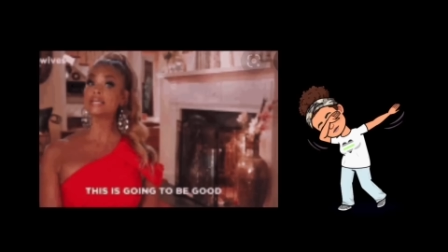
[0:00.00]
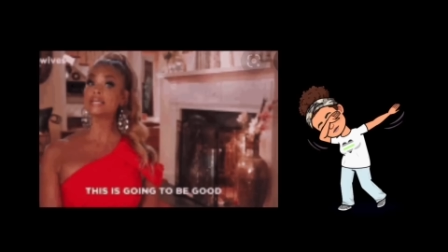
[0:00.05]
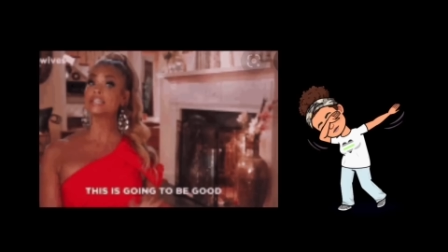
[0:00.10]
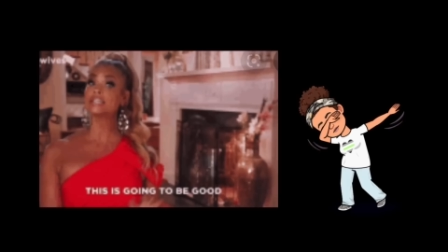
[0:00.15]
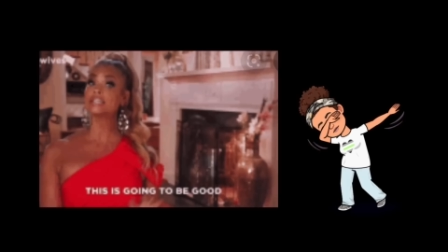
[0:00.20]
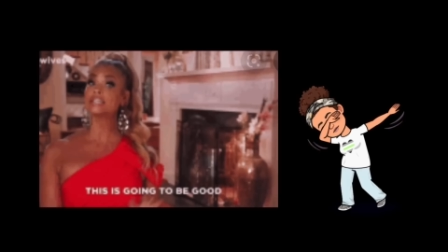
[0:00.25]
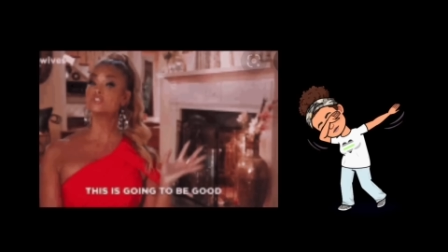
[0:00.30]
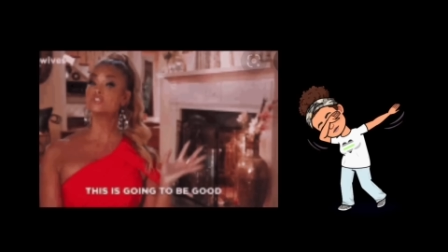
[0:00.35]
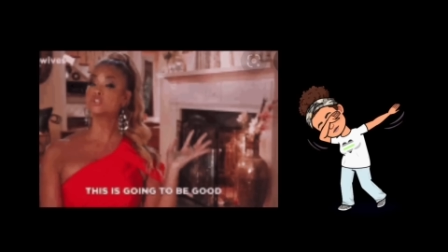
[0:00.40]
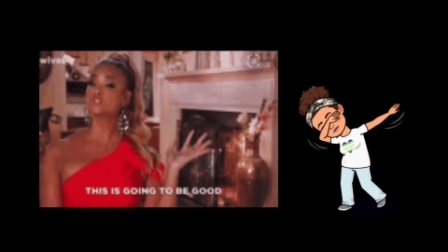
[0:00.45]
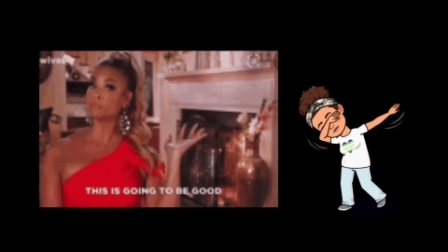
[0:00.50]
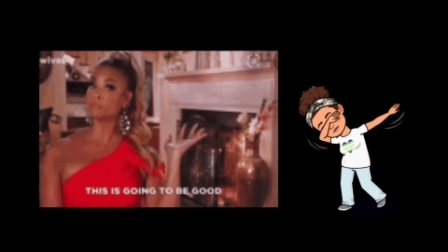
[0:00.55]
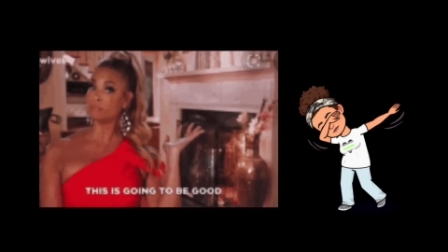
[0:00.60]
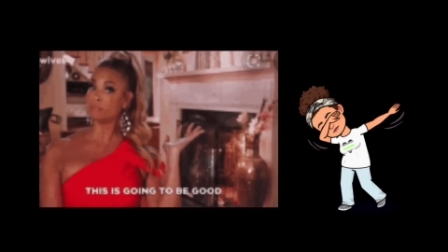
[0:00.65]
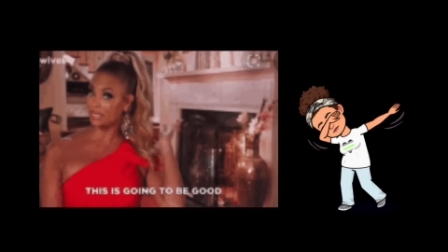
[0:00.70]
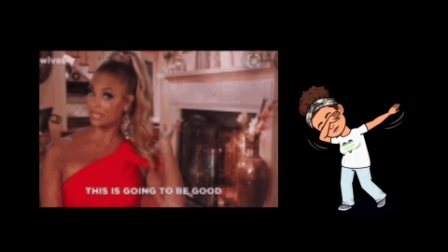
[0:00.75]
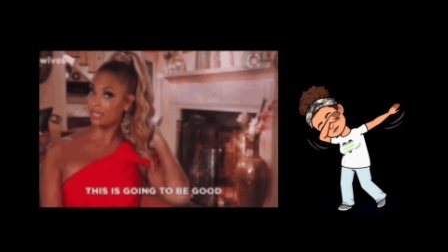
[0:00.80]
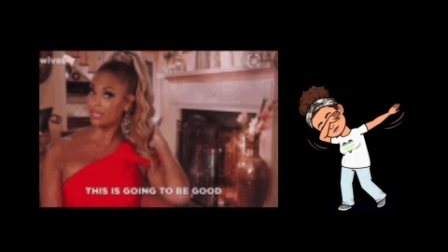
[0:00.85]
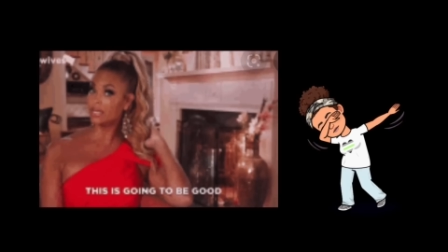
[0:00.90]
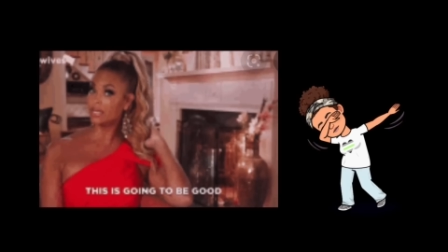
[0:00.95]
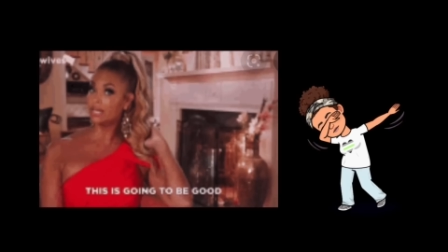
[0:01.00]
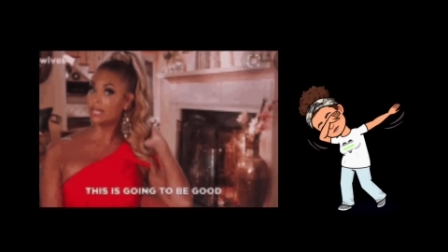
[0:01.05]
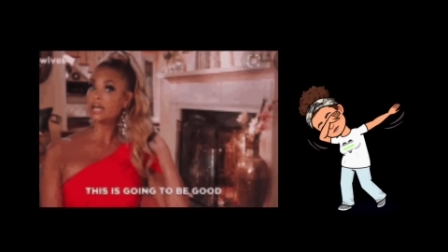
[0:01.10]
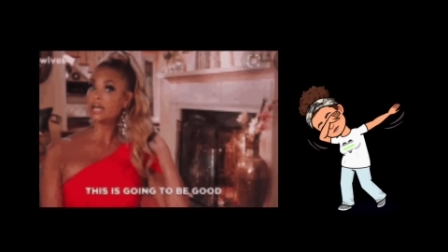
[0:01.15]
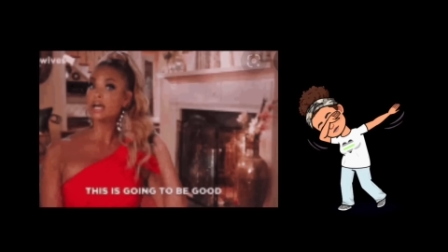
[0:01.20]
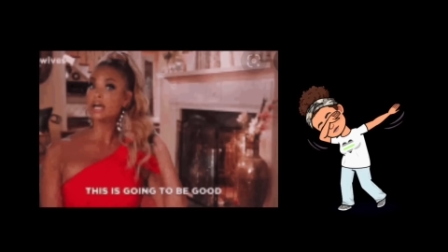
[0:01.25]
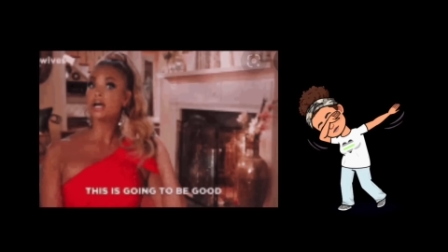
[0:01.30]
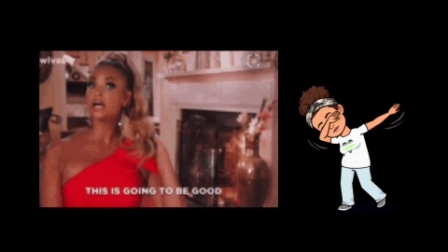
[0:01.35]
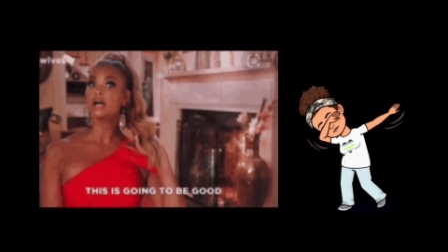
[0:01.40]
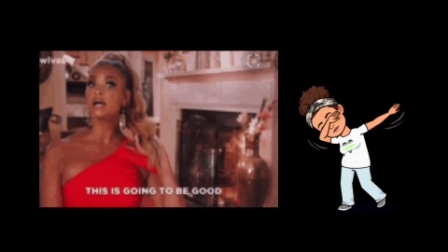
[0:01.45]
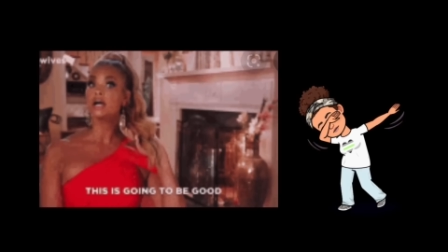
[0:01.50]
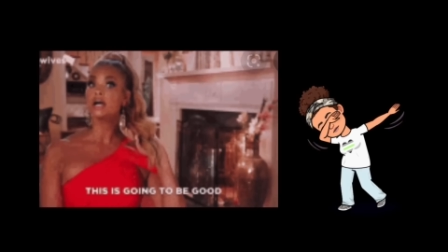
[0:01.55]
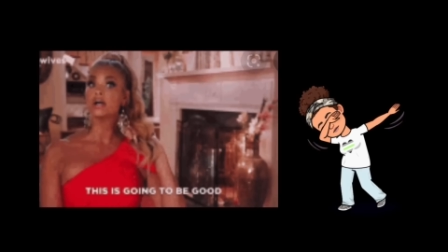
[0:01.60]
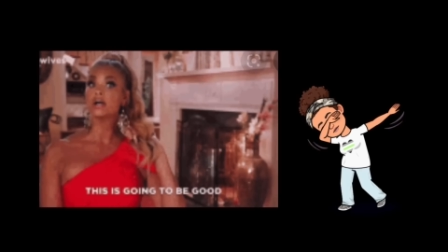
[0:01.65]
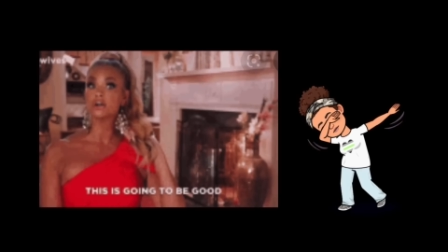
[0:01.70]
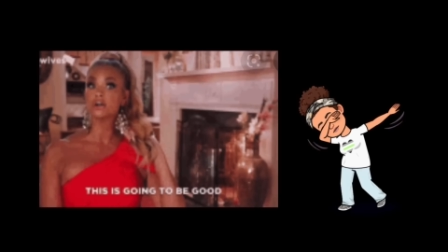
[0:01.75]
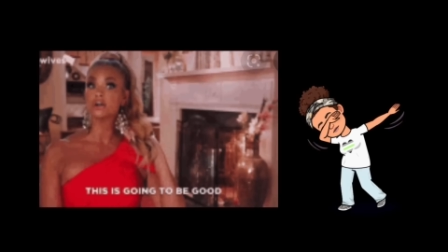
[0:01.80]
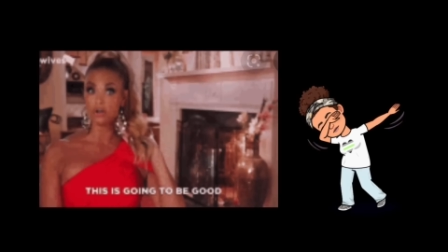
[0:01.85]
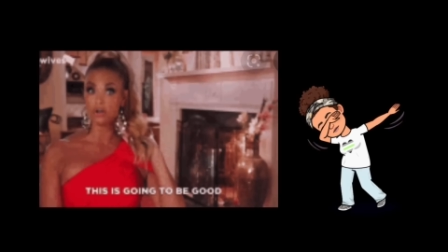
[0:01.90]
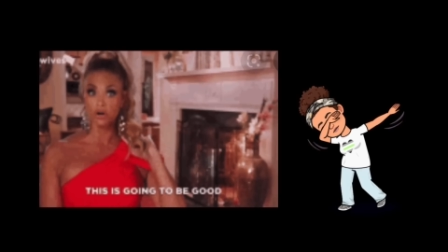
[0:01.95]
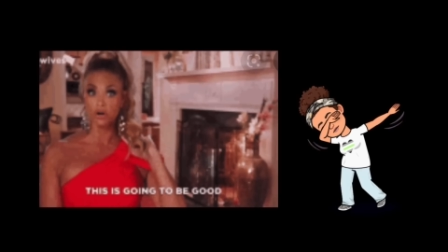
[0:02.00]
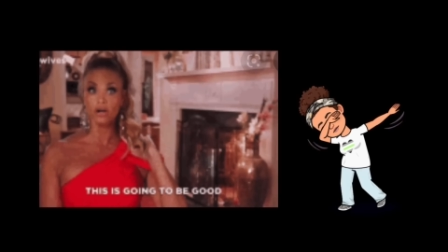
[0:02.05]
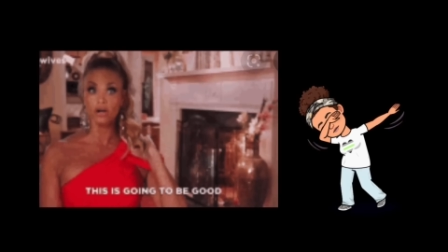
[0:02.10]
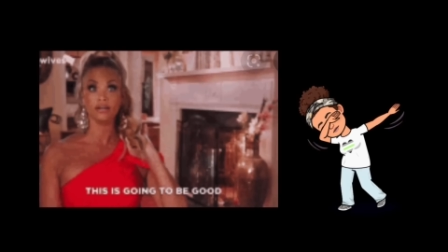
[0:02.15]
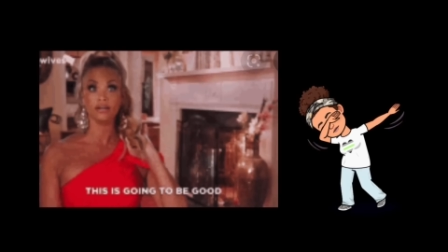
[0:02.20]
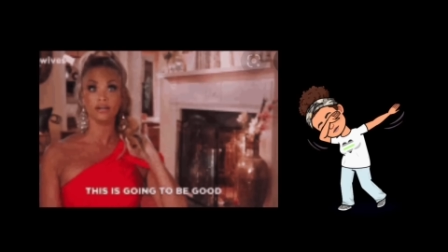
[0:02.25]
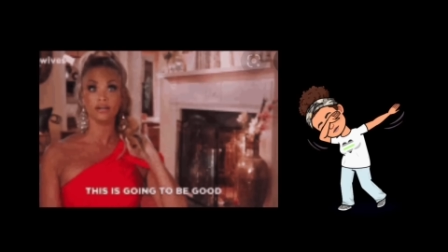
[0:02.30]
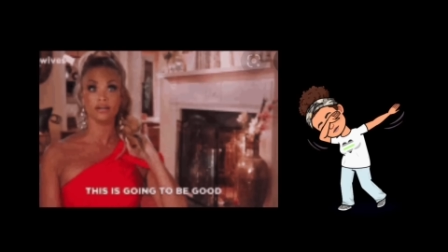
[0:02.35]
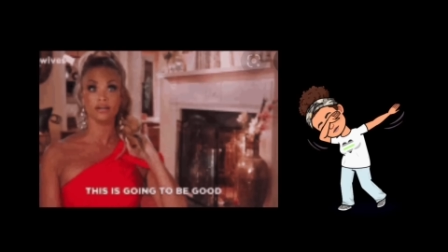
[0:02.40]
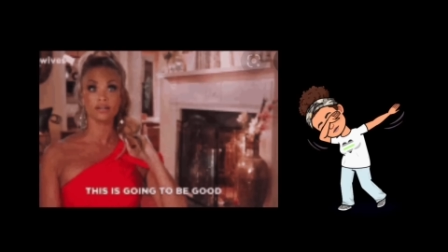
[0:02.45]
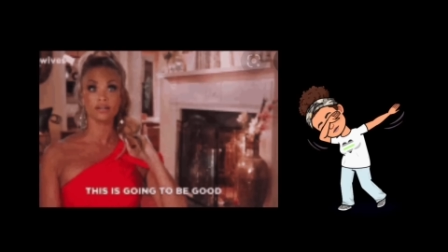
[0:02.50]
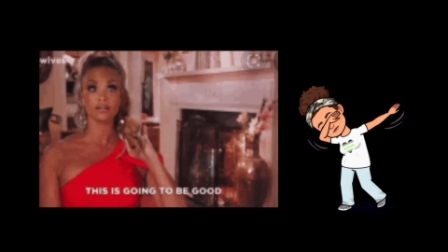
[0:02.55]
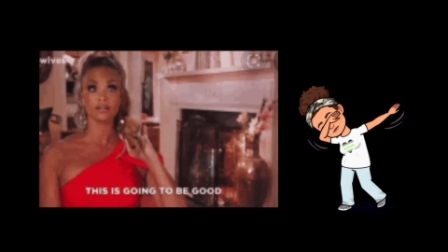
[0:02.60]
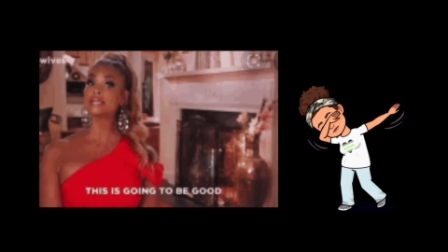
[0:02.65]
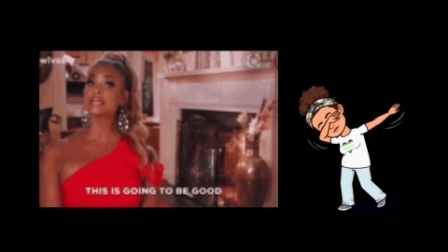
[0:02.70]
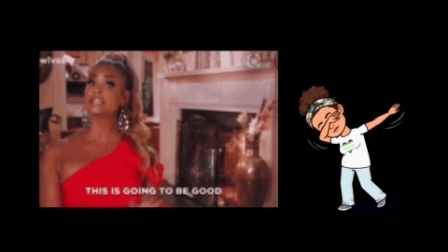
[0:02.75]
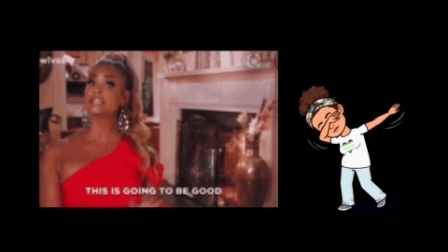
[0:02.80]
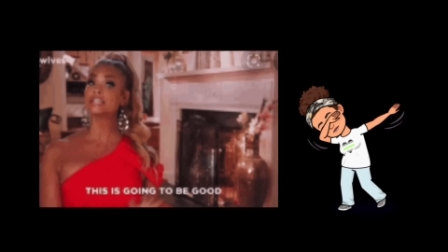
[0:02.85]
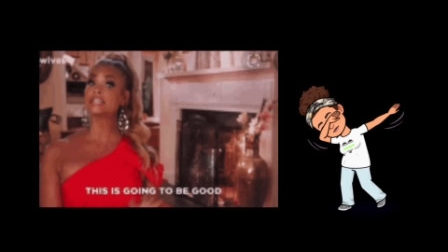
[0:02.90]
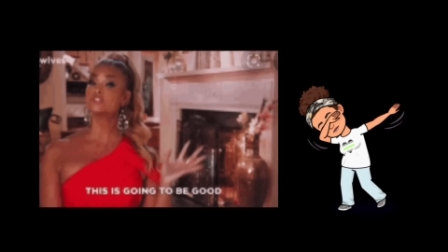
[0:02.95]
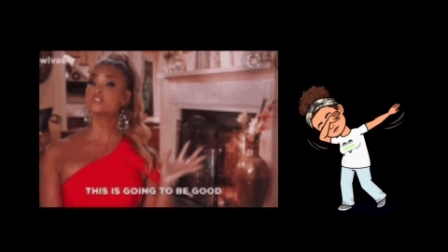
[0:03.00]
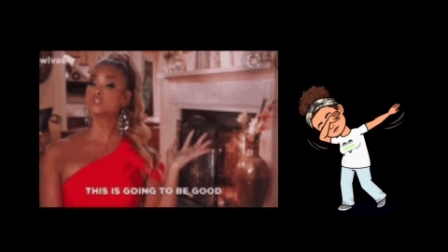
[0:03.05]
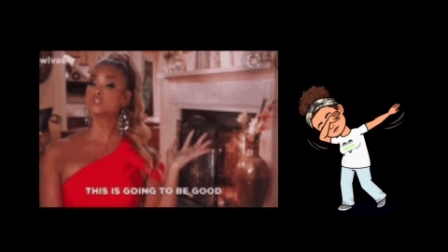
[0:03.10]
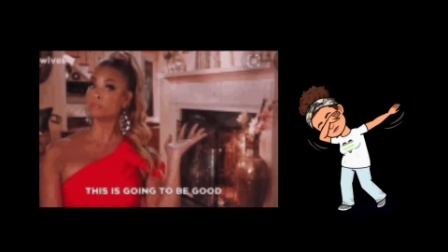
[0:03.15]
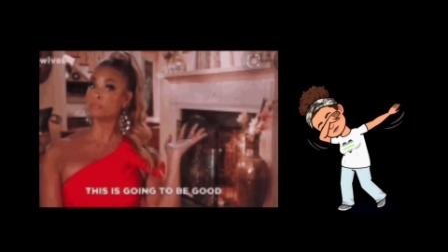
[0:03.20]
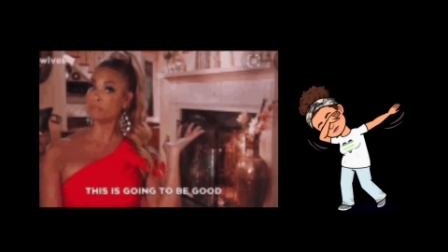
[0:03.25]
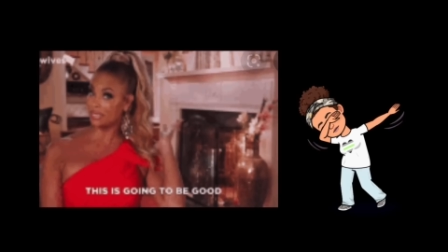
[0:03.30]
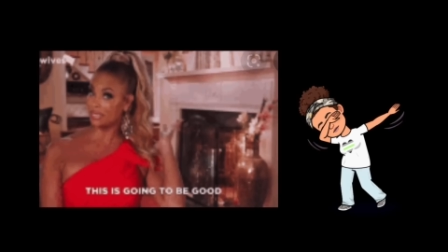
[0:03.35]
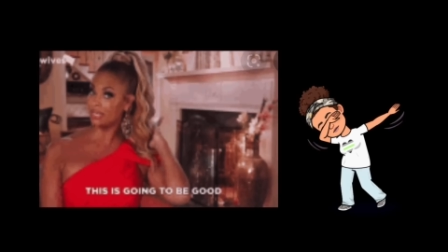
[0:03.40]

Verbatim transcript: day goes on, will know she doesn't